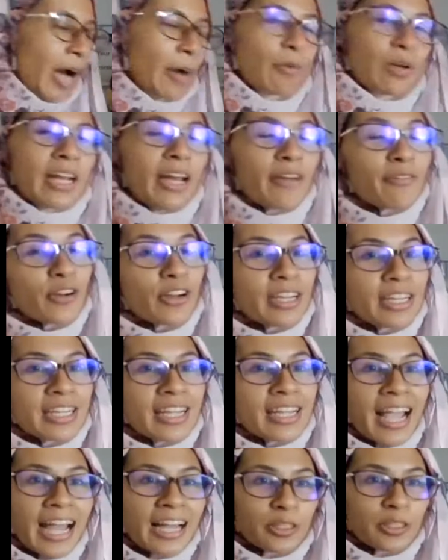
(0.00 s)
I would have
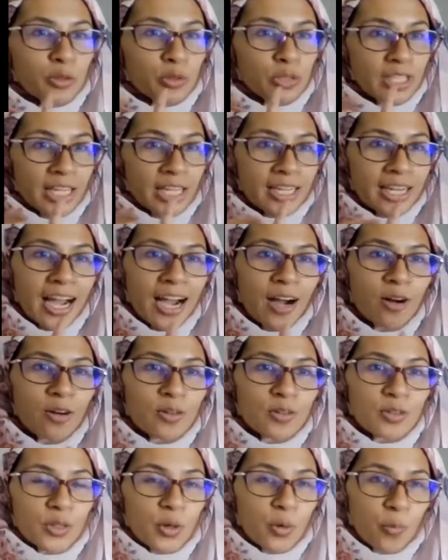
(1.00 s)
already had to take
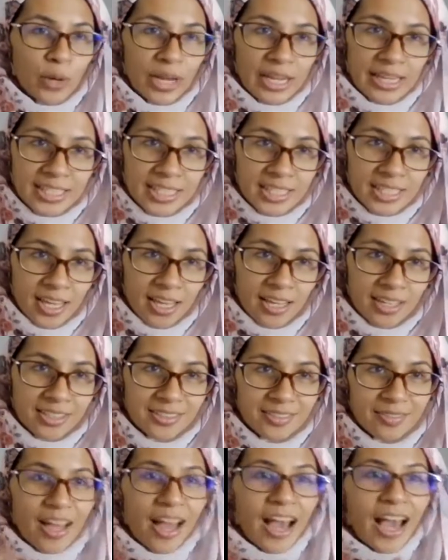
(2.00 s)
out your weighing
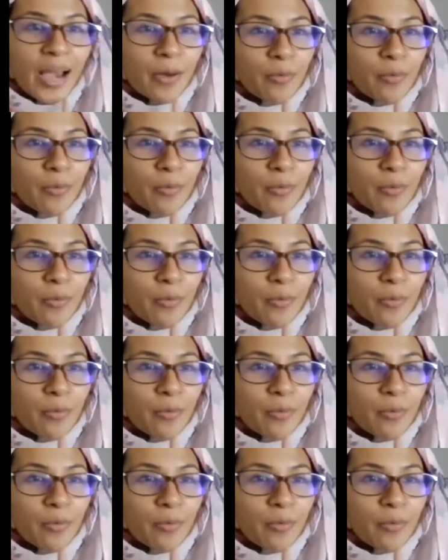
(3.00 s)
scale.